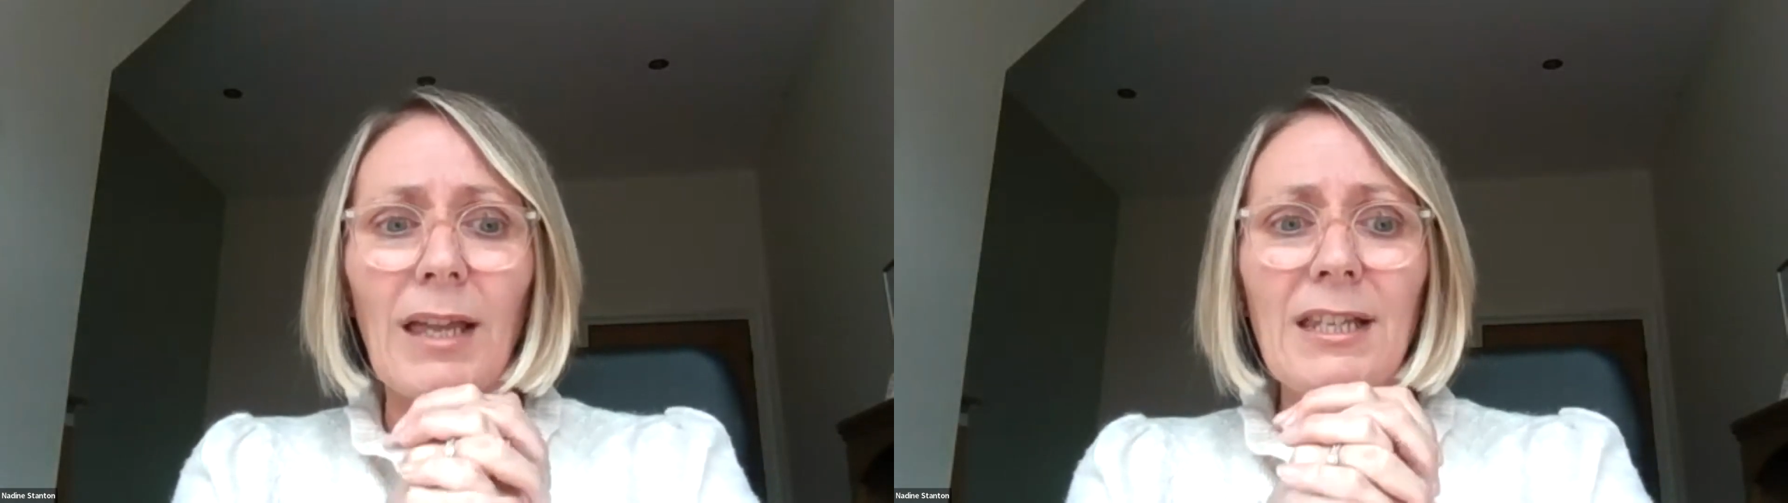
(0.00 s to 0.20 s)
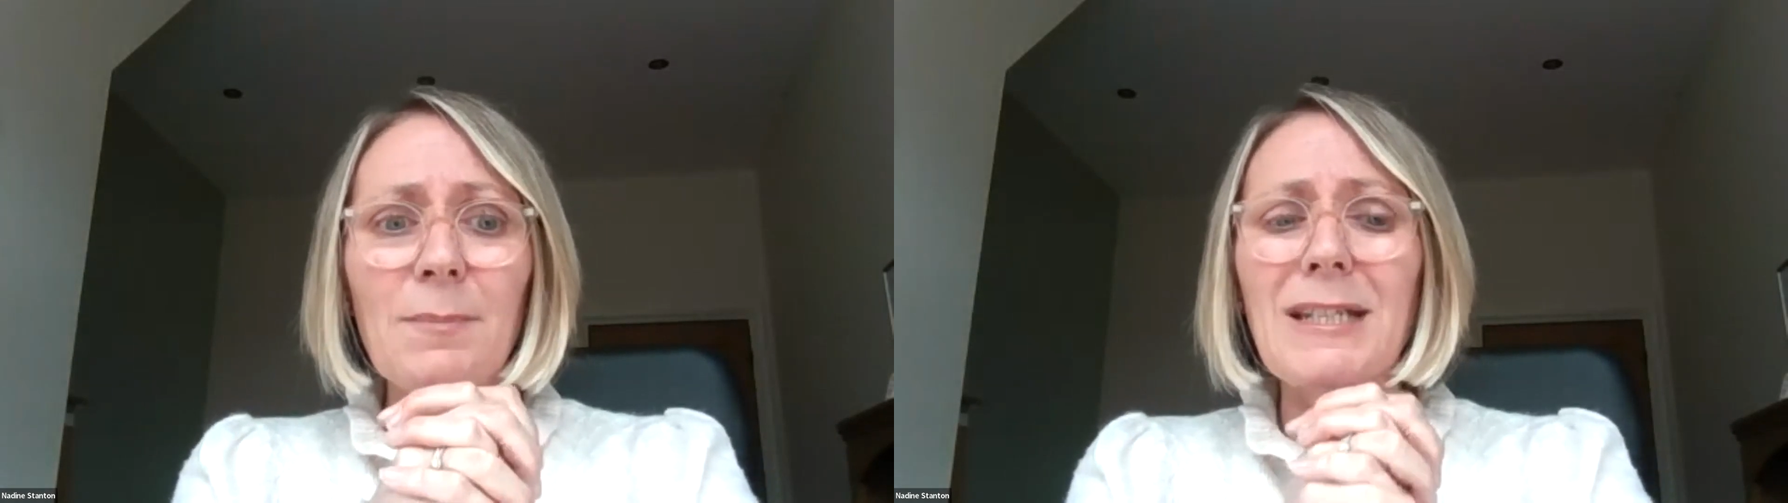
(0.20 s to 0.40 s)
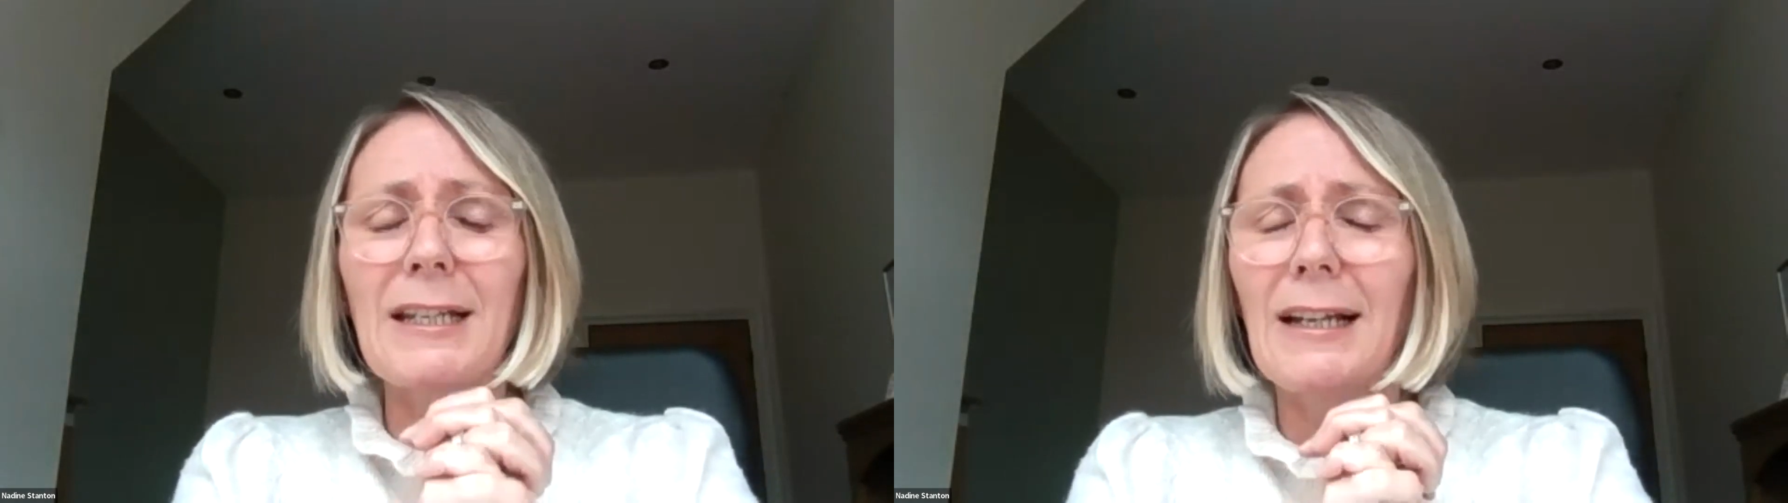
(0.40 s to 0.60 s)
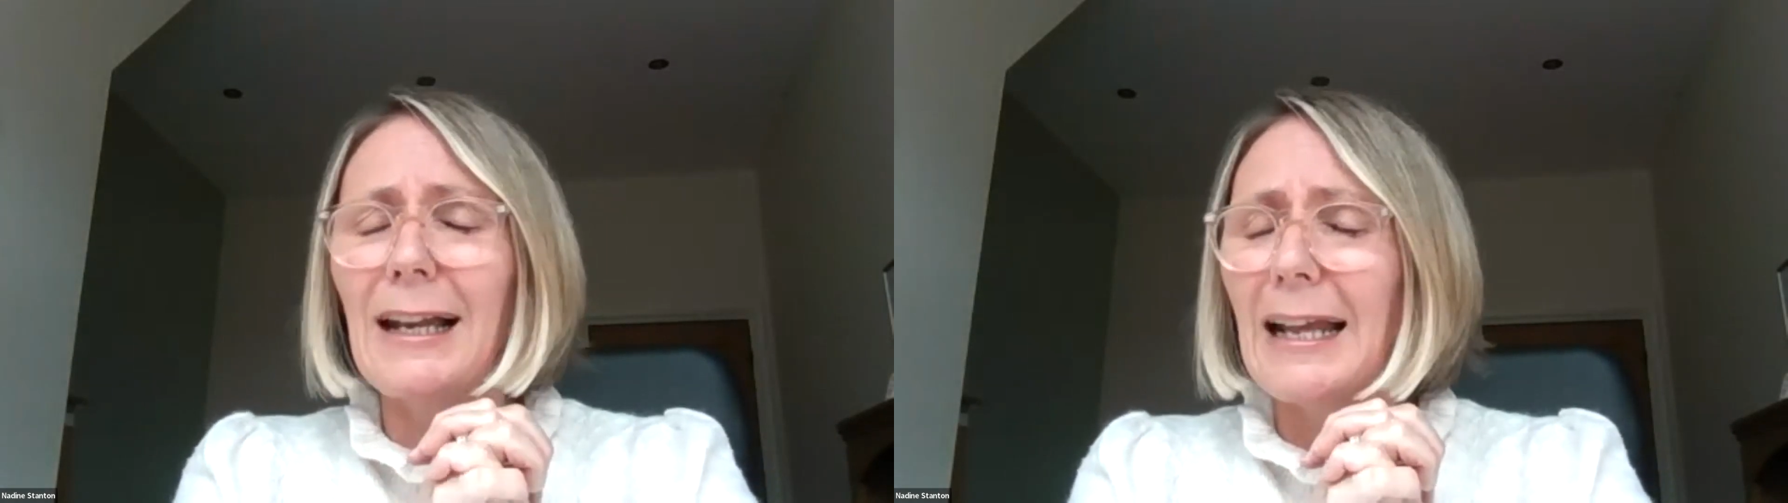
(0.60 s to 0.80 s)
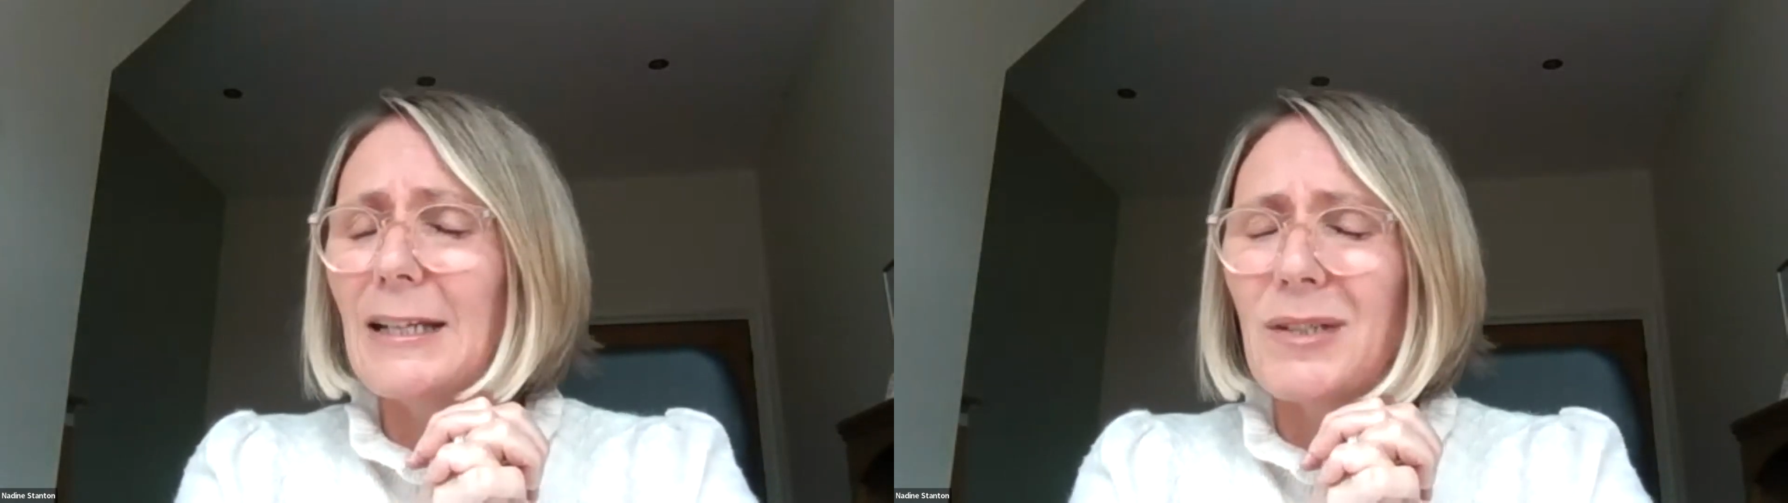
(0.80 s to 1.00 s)
and this
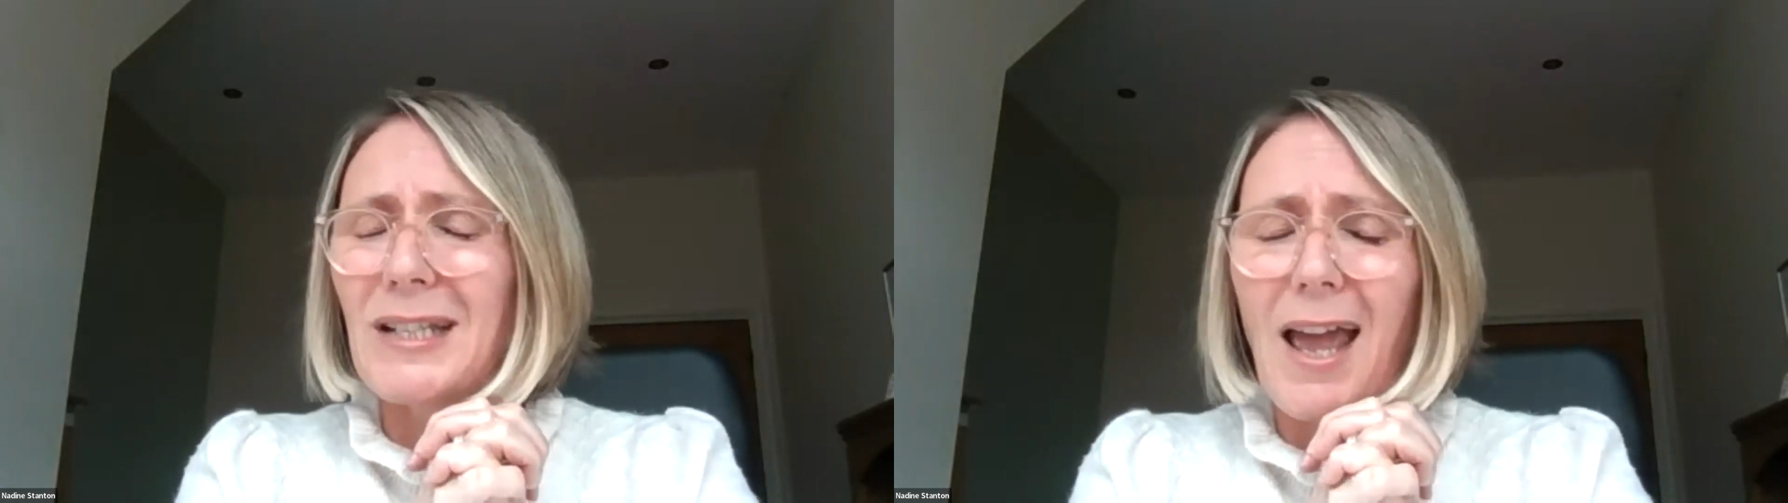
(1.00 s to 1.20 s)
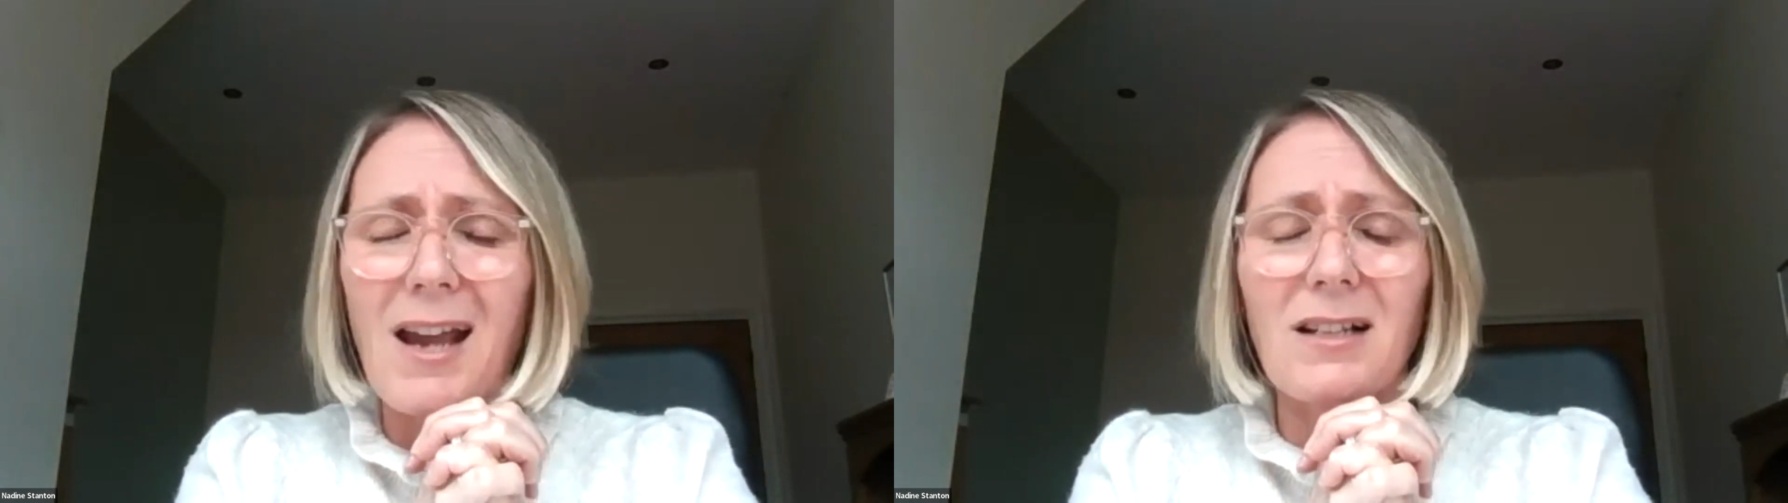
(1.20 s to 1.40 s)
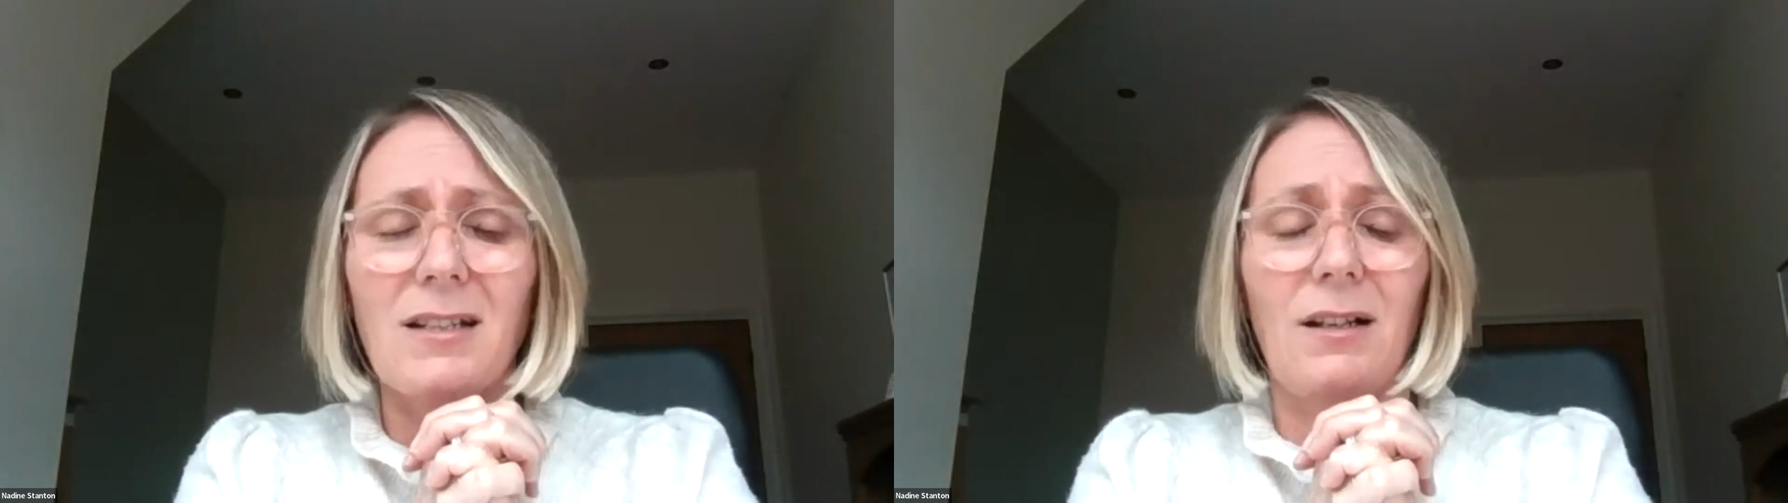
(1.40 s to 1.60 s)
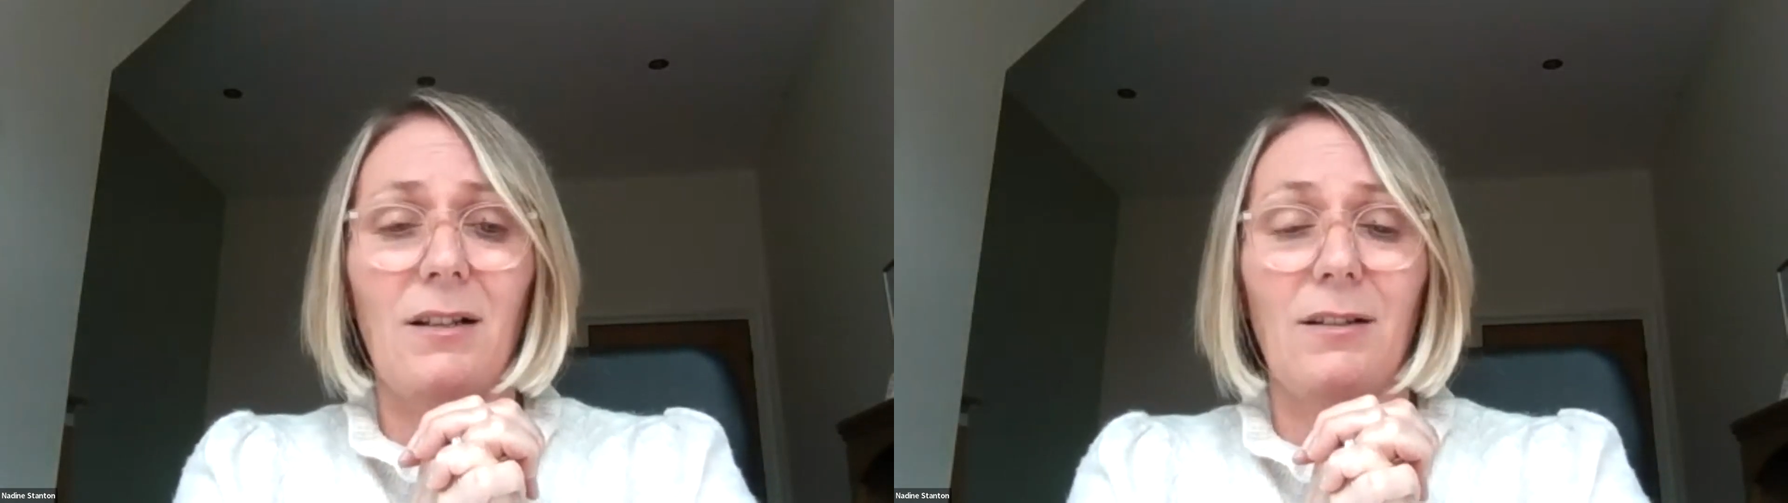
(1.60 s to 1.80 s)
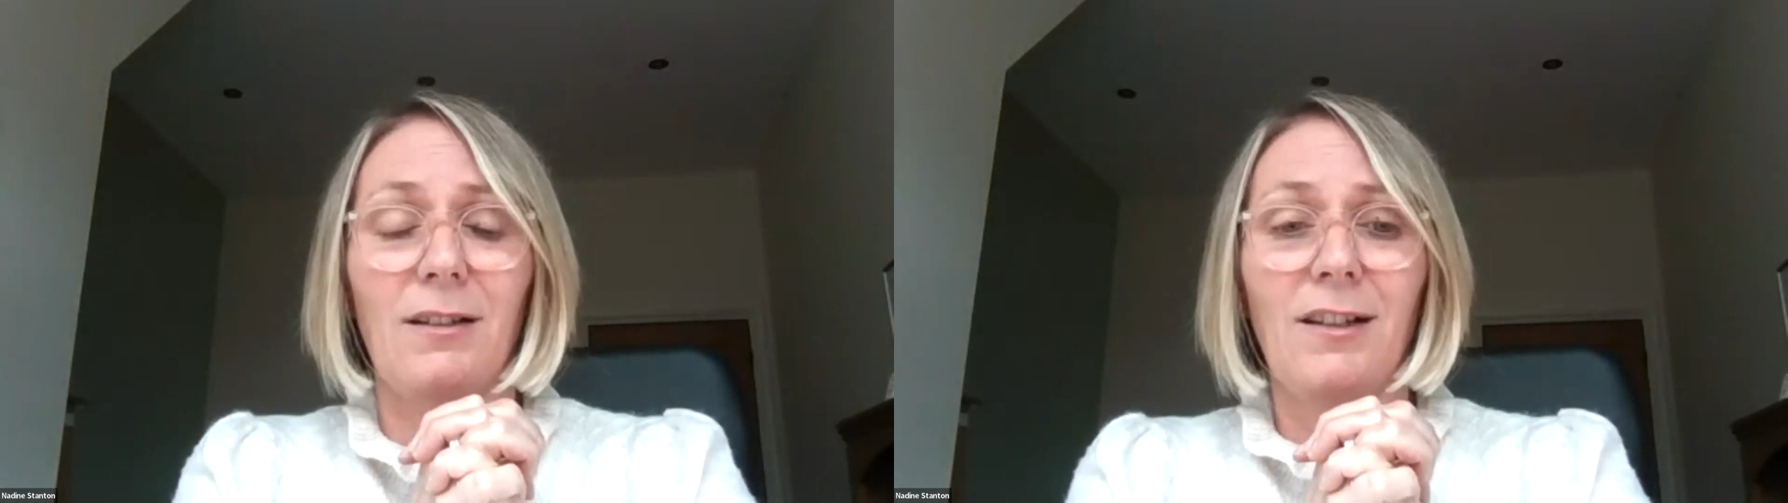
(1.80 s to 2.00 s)
particular lady was
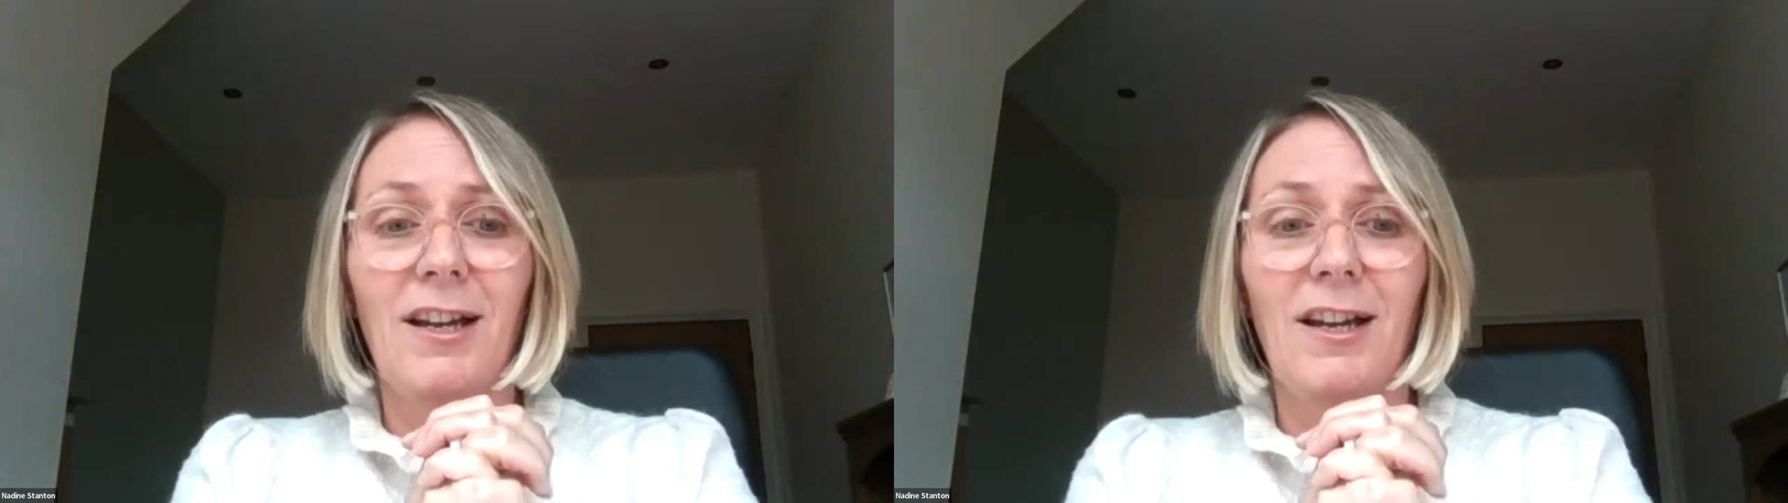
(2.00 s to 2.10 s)
excellent.